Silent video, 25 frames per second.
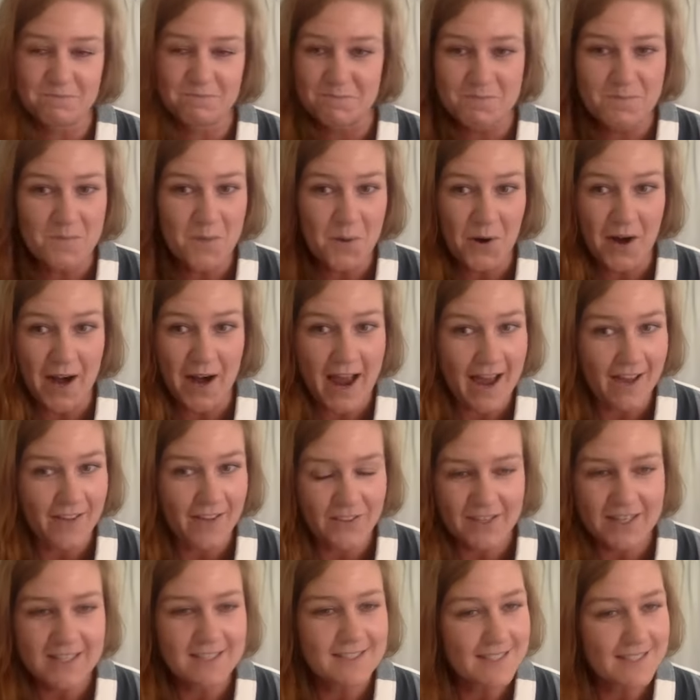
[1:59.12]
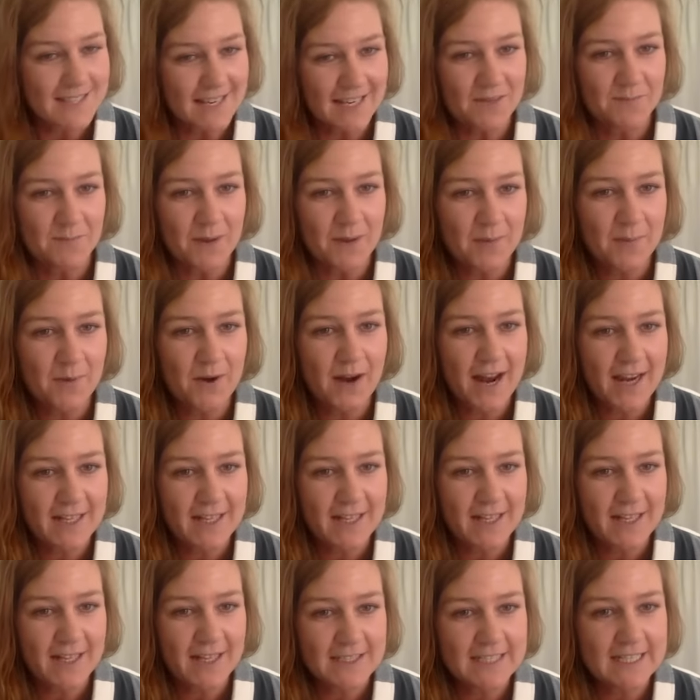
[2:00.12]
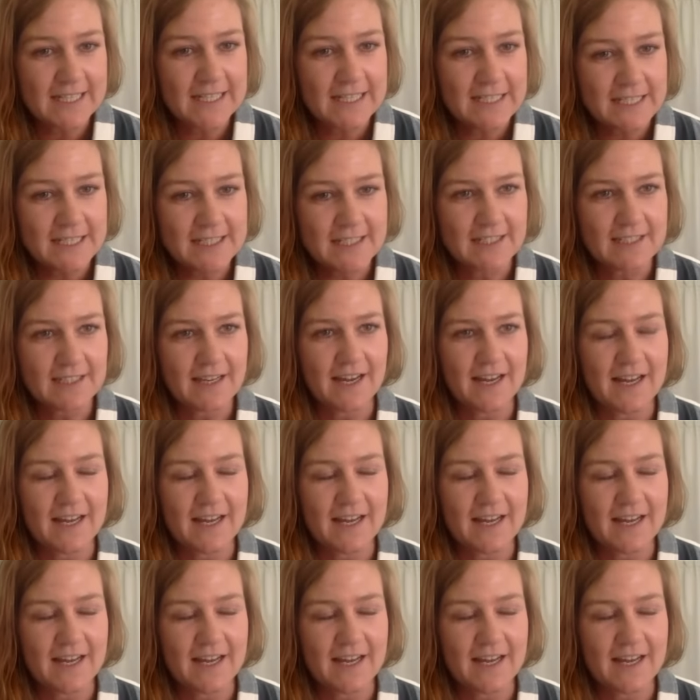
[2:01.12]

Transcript: more athletes in my practice